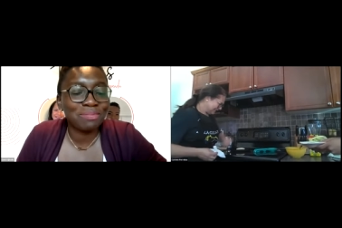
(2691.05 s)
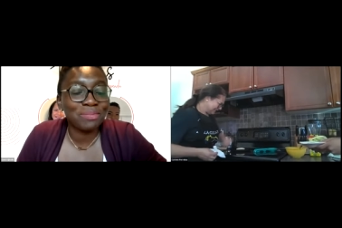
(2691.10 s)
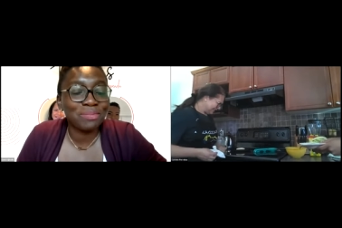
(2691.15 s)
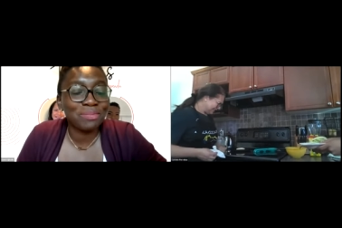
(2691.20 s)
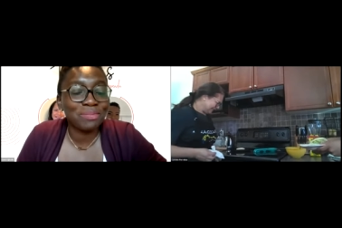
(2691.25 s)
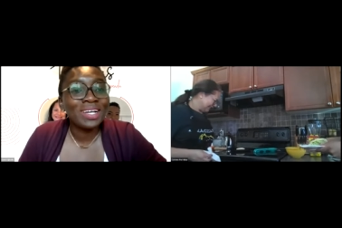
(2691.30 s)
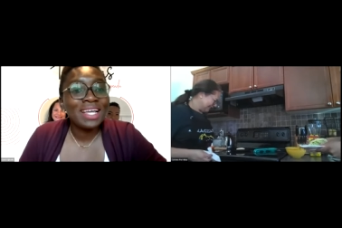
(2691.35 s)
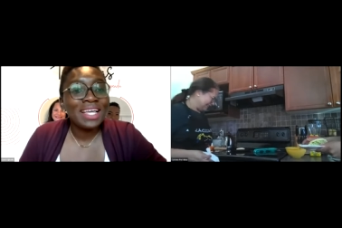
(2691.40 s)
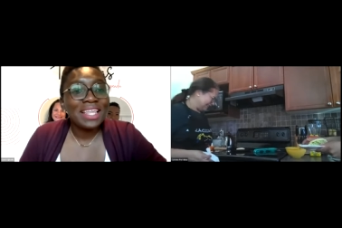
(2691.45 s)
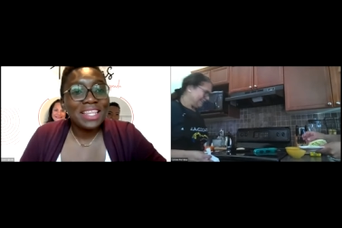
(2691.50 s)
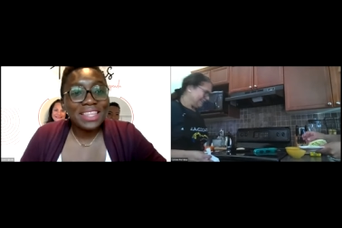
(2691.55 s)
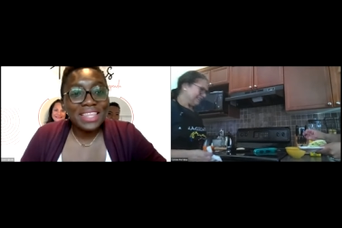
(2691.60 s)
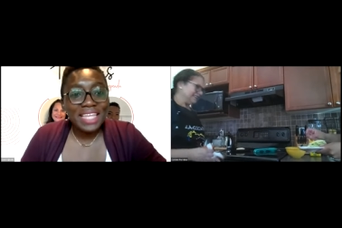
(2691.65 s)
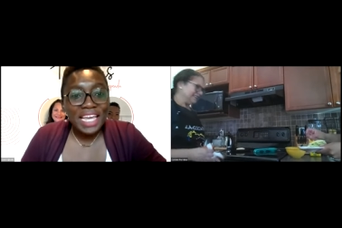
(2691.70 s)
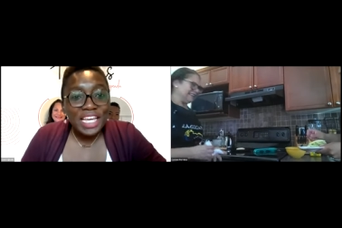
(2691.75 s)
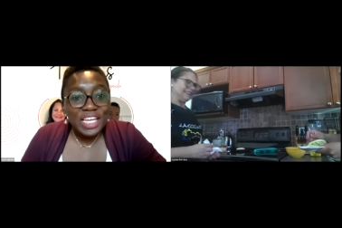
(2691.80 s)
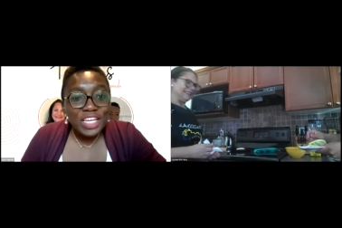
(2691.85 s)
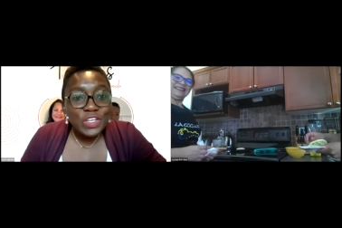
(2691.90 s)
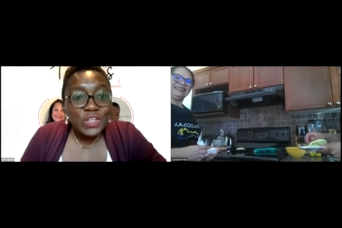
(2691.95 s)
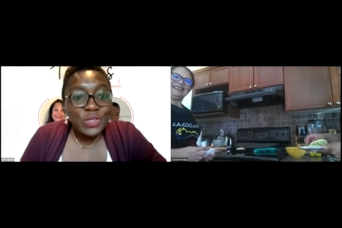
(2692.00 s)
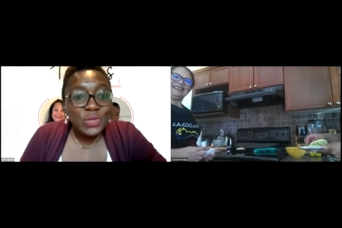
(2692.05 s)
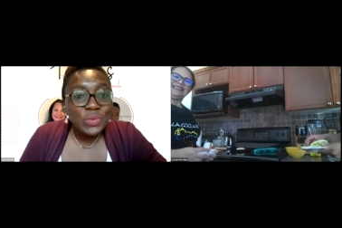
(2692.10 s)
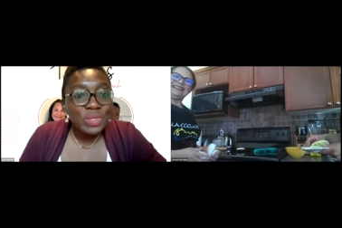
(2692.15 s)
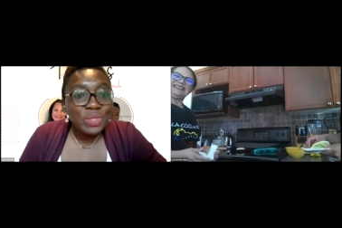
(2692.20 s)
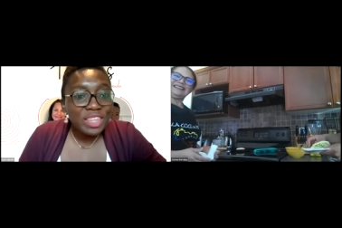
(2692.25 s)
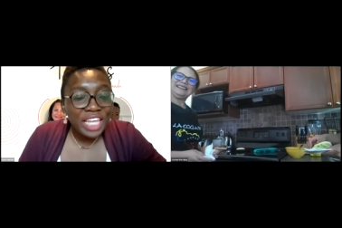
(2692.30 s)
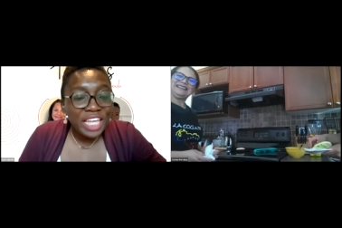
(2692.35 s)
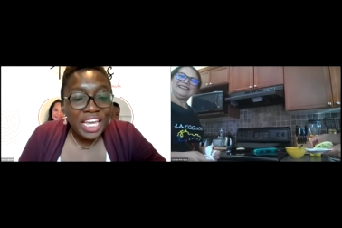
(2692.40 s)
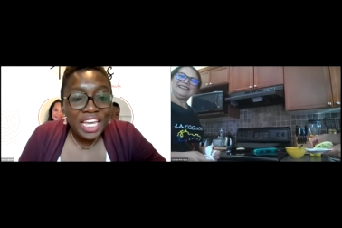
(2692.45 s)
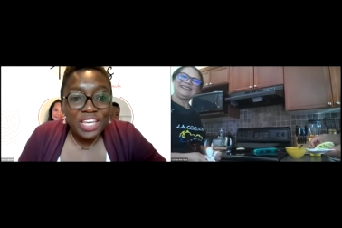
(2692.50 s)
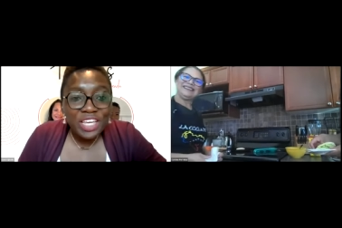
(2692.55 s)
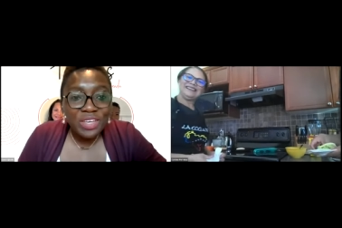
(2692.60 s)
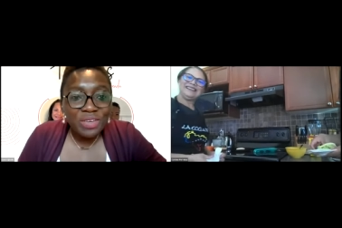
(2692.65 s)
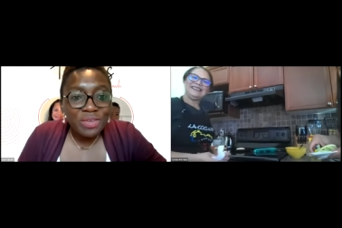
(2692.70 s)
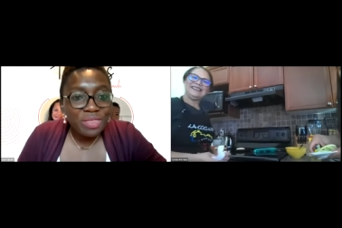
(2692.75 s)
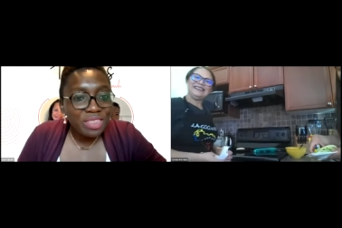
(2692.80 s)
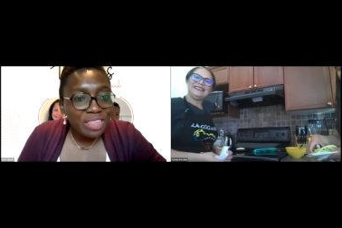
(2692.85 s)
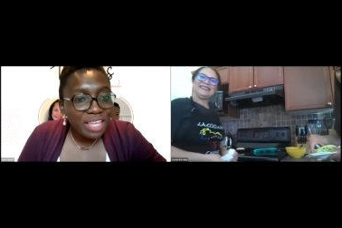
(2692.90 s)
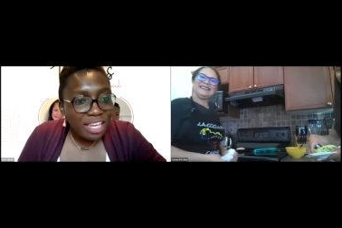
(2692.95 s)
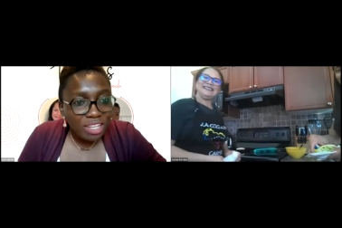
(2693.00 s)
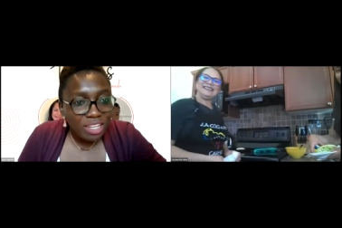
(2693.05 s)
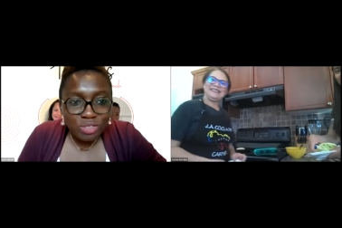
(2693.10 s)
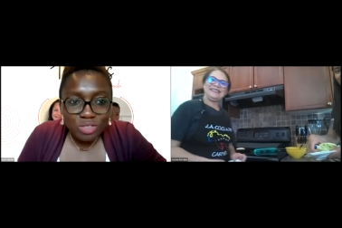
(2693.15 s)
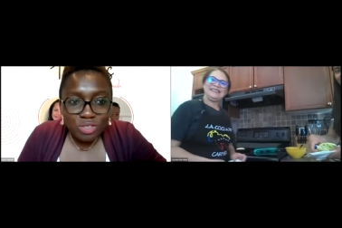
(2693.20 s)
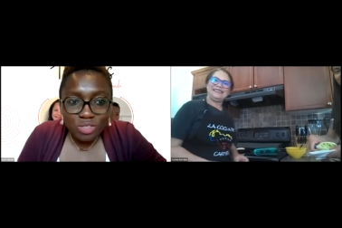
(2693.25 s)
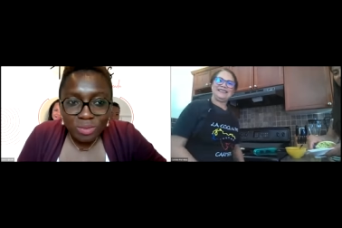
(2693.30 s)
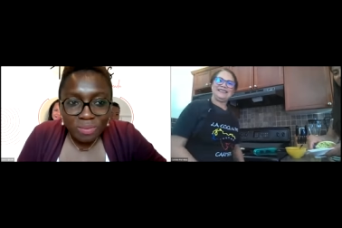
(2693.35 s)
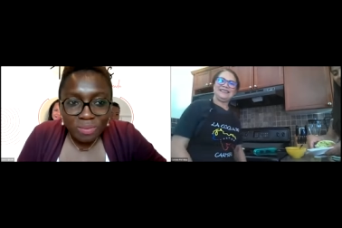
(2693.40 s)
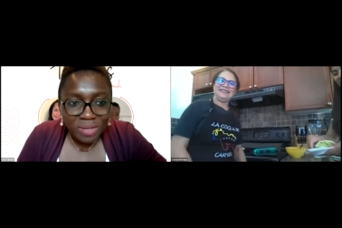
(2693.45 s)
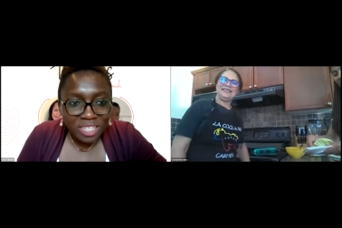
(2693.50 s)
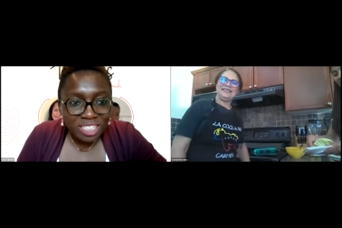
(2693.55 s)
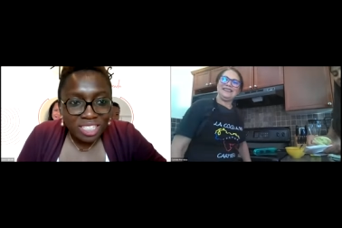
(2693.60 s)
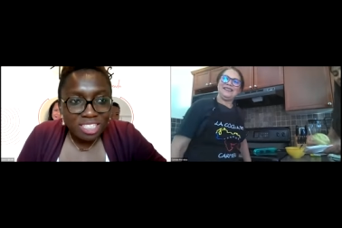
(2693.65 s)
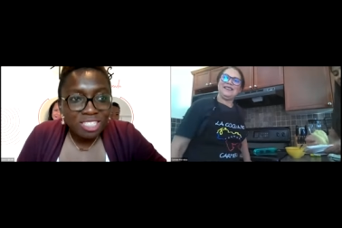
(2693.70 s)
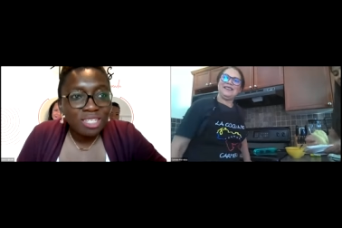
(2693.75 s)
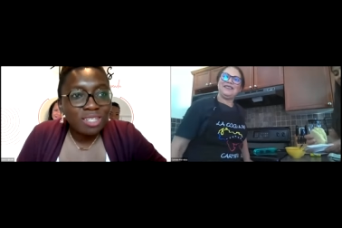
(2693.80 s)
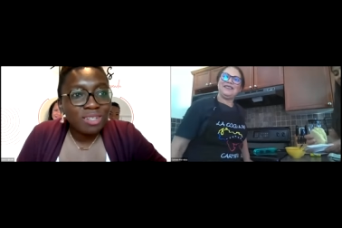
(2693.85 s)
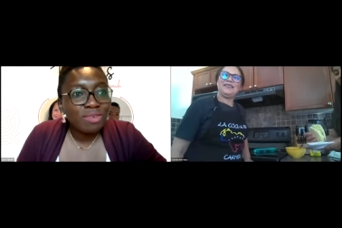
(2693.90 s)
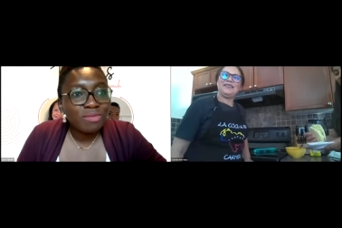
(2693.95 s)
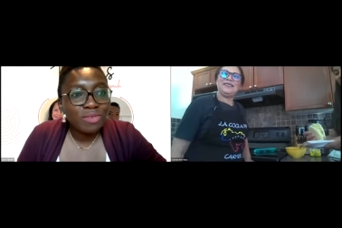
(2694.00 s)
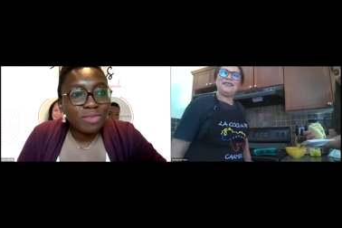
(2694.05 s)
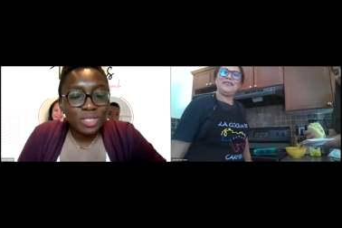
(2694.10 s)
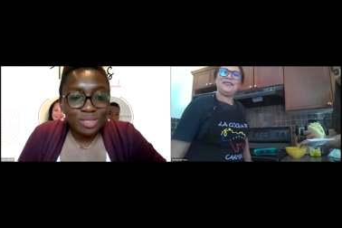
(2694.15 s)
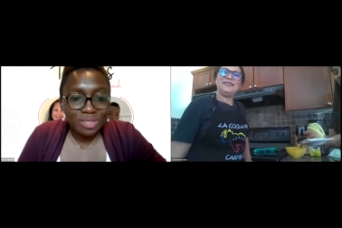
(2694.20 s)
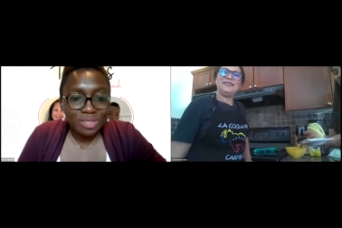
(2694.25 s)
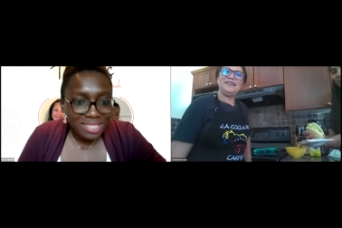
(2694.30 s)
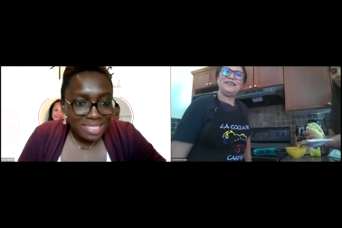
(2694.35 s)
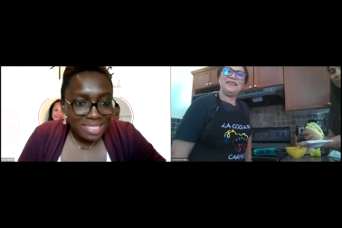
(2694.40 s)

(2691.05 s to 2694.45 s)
But thank you, thank you, thank you so much for your